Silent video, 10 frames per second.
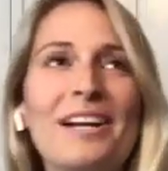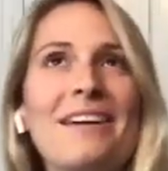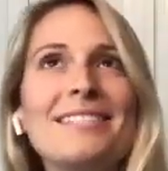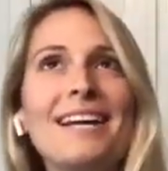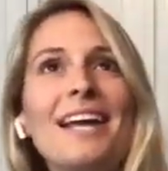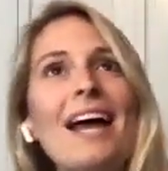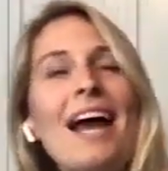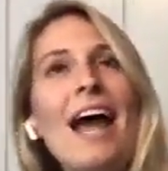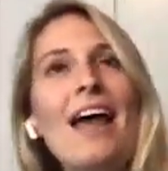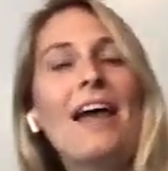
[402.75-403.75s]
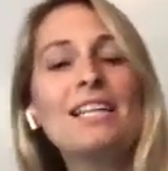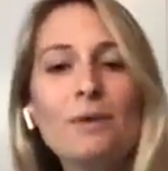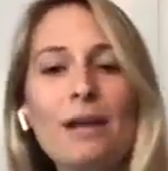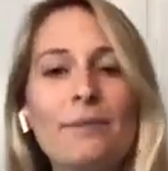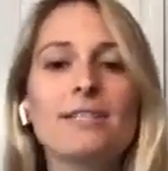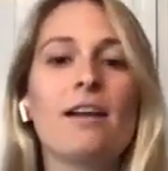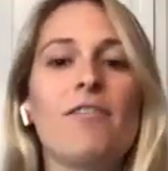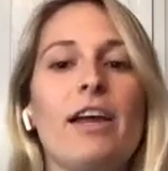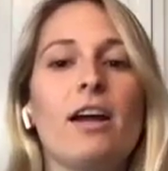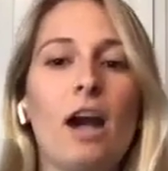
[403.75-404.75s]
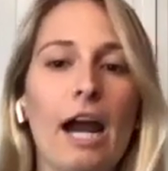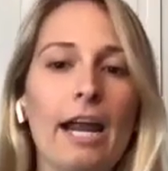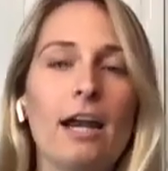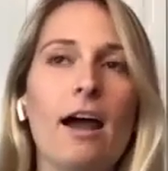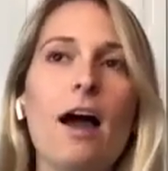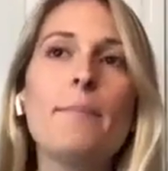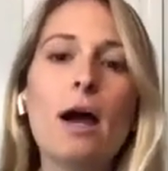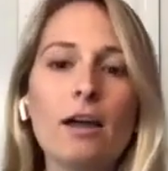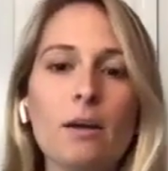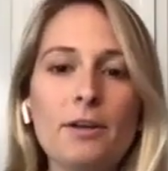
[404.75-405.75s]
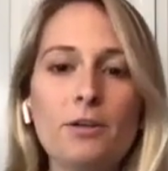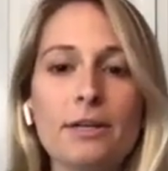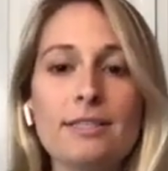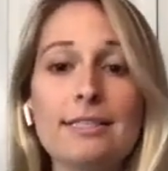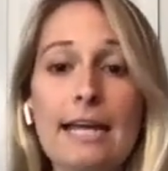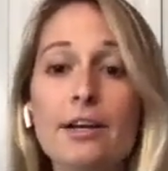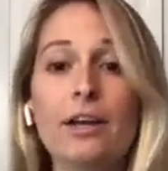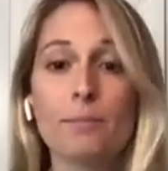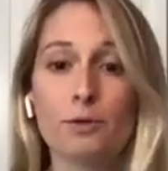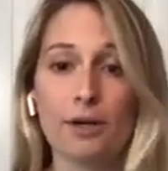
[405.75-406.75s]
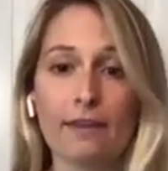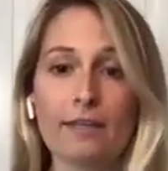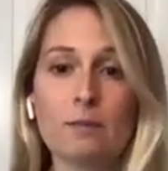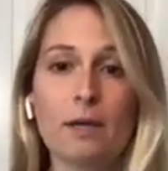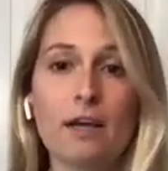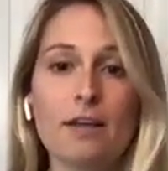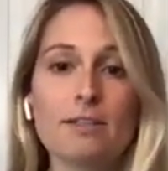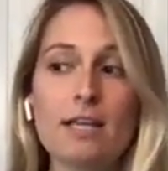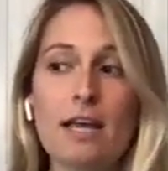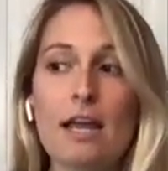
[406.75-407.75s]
And I was like, that's when I was kind of like, all right, I'm not going to be doing stand up during this because